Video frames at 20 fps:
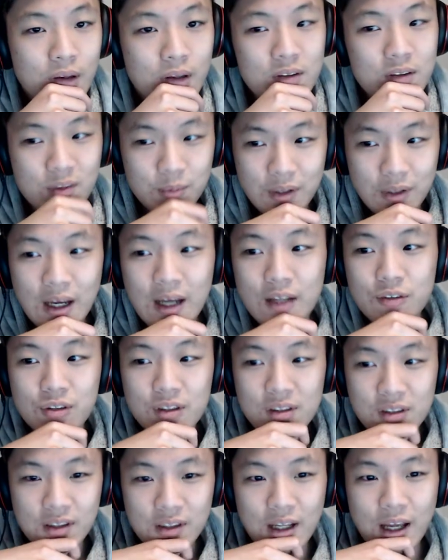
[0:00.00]
something actually
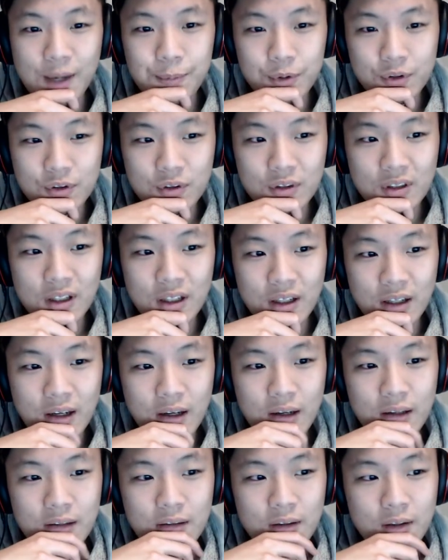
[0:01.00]
did happen today,
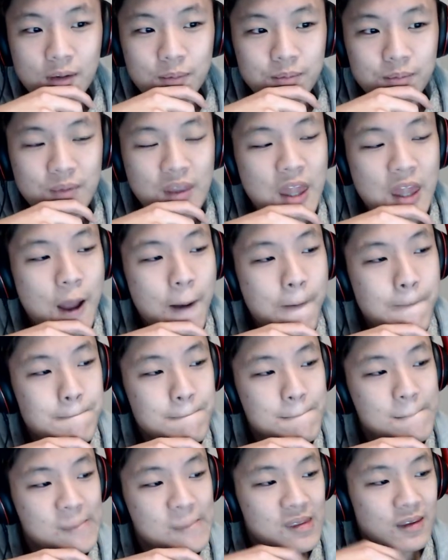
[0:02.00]
and um,
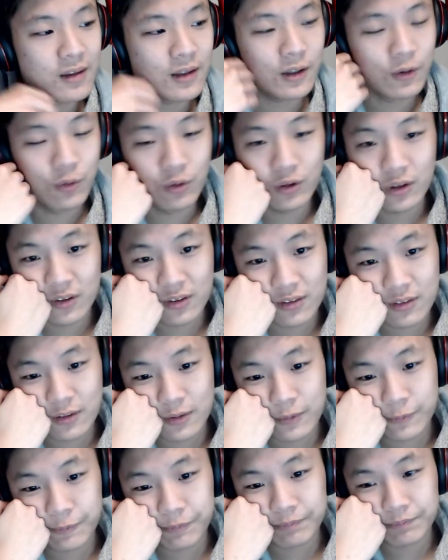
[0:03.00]
it was
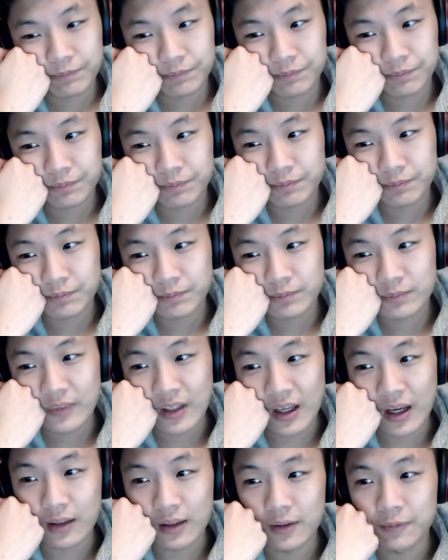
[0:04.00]

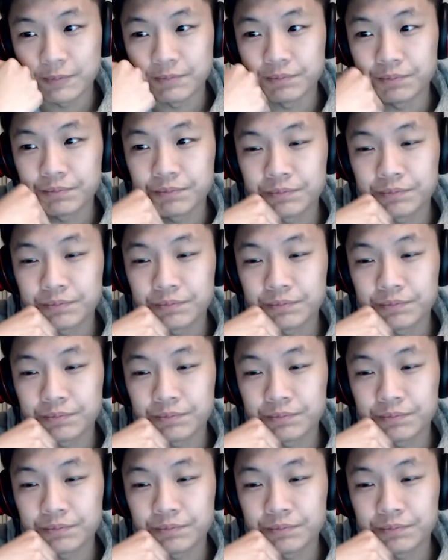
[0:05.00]
that um,